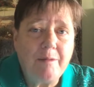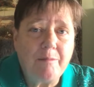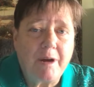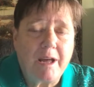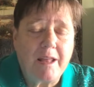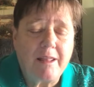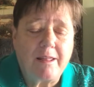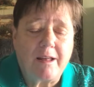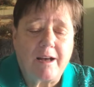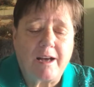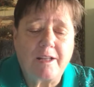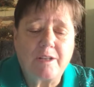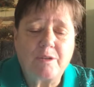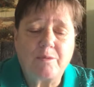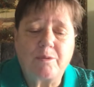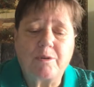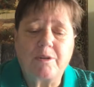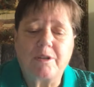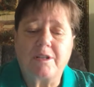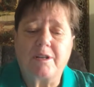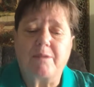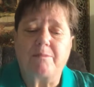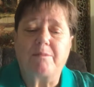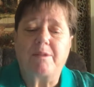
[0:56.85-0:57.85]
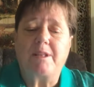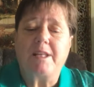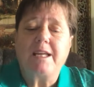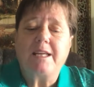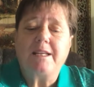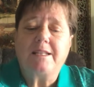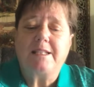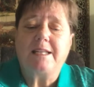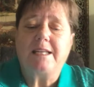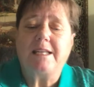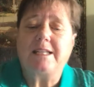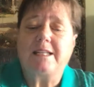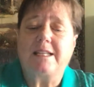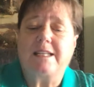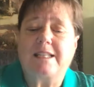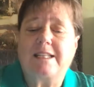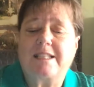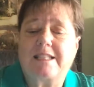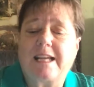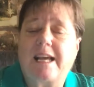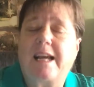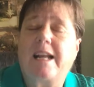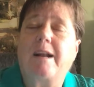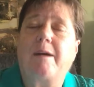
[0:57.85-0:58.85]
my thoughts were some things he
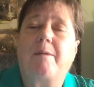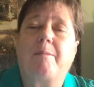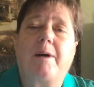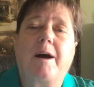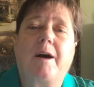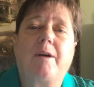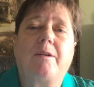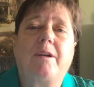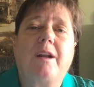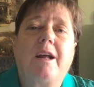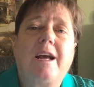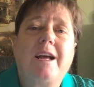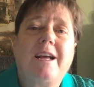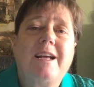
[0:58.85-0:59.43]
said about